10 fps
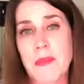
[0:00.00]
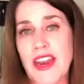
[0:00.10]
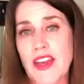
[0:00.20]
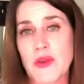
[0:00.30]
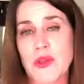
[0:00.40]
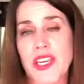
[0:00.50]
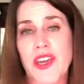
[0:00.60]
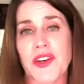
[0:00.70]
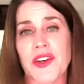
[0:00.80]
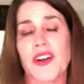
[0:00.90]
Meadows
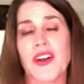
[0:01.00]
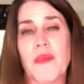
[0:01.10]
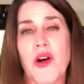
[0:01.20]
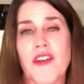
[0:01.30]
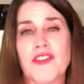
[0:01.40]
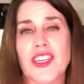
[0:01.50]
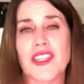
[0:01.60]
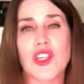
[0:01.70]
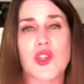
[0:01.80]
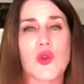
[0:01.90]
here off
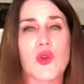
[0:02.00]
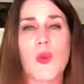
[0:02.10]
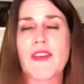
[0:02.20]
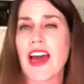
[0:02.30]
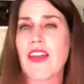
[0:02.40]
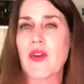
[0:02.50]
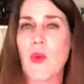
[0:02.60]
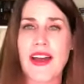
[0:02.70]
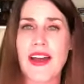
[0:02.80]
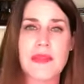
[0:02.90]
Jesse Jewell. We've got the
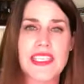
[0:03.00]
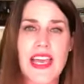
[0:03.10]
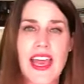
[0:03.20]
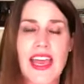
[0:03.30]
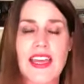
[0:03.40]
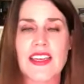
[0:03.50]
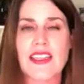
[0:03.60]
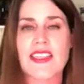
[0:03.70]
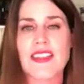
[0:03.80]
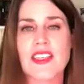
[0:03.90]
YMCA
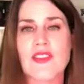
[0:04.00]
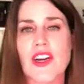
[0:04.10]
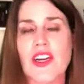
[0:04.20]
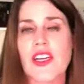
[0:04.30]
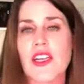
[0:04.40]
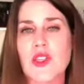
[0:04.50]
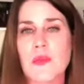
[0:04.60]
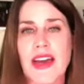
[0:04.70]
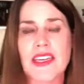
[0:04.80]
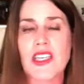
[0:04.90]
that's very close
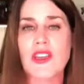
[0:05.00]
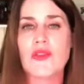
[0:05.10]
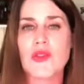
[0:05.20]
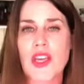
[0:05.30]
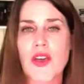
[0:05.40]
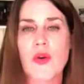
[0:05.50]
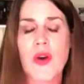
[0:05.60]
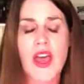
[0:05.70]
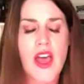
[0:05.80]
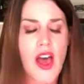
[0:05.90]
by too. So
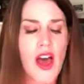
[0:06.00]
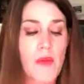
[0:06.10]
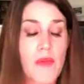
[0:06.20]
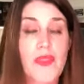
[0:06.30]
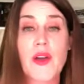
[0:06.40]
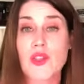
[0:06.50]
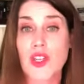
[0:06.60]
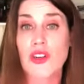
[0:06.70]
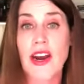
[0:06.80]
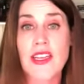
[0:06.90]
those
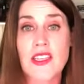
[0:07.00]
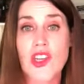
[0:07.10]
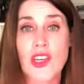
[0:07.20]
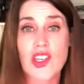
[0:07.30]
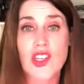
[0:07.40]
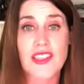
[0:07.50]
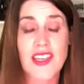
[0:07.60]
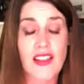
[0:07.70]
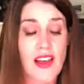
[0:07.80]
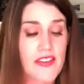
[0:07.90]
are great suggestions.
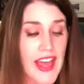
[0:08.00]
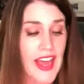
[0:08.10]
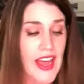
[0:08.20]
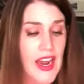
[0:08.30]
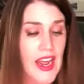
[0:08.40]
I love that.